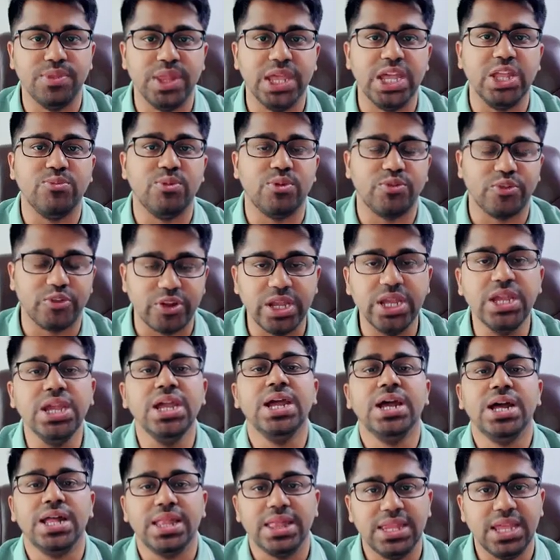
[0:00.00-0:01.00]
the university,
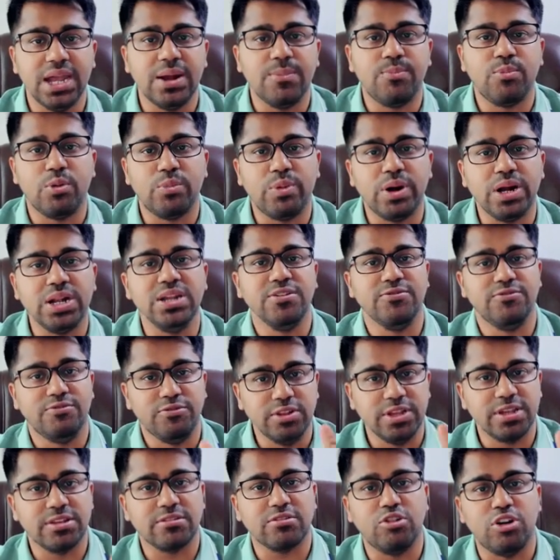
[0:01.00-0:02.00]
they are providing
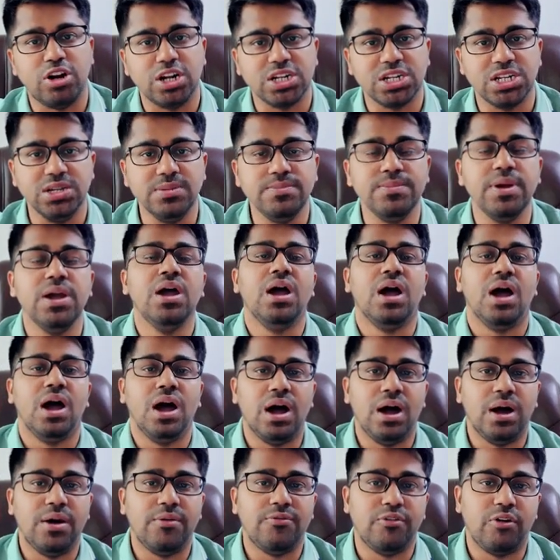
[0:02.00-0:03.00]
full scholarship
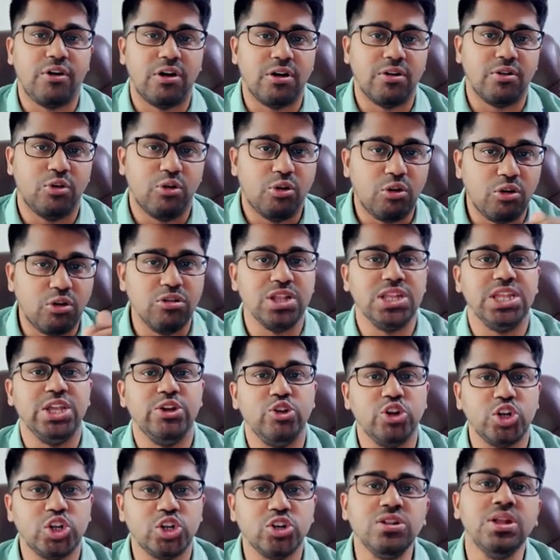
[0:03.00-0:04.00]
for whole
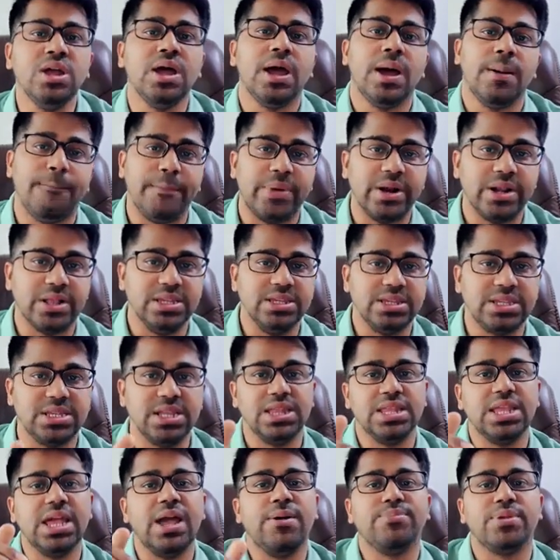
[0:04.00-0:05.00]
duration, but
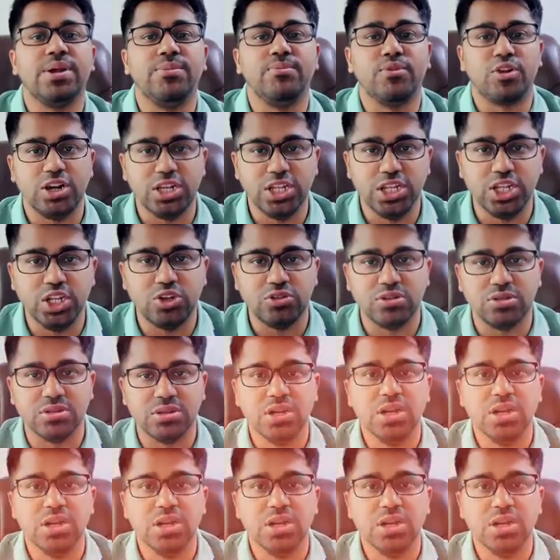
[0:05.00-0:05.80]
still they have some condition.